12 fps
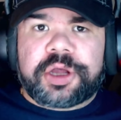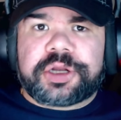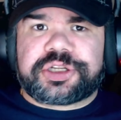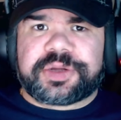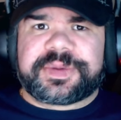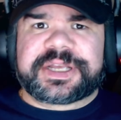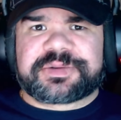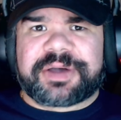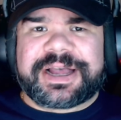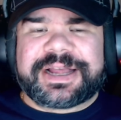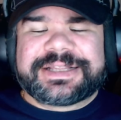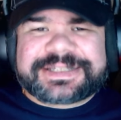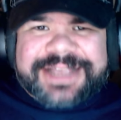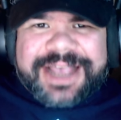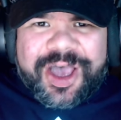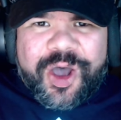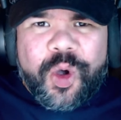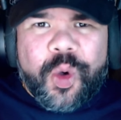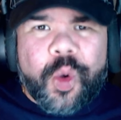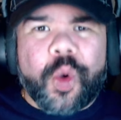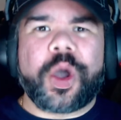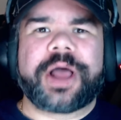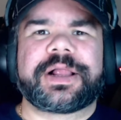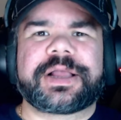Dubious ones,
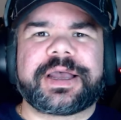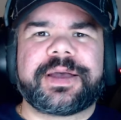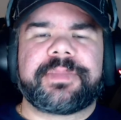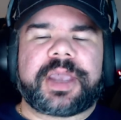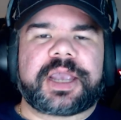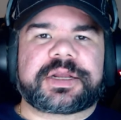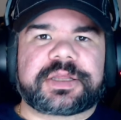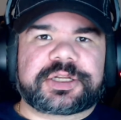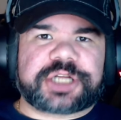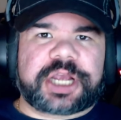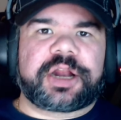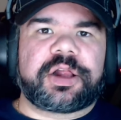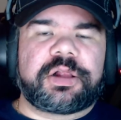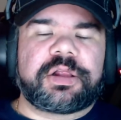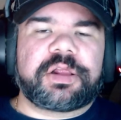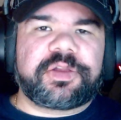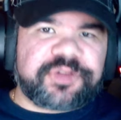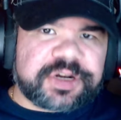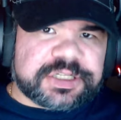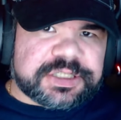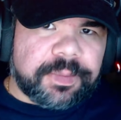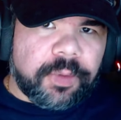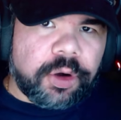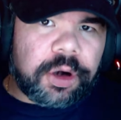welcome back to the channel for
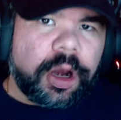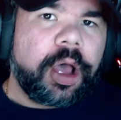some more